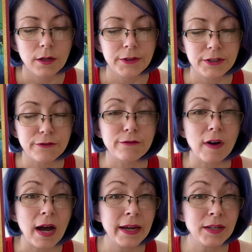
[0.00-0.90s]
The
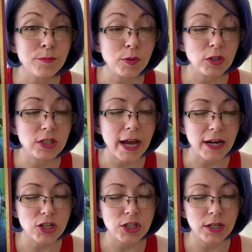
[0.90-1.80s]
divine
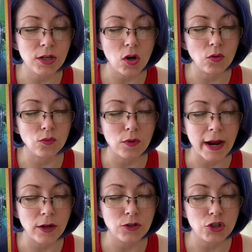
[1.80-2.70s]
protection
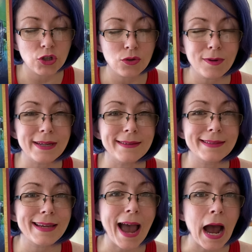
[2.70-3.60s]
around you is
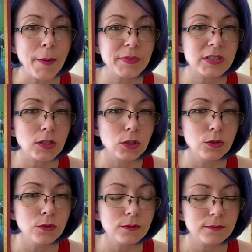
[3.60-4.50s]

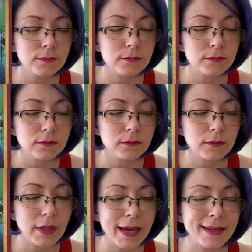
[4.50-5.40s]
absolute
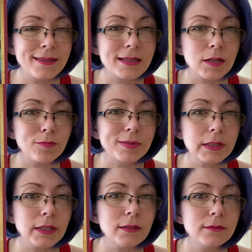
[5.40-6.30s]
and
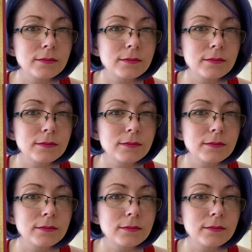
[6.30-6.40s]
complete.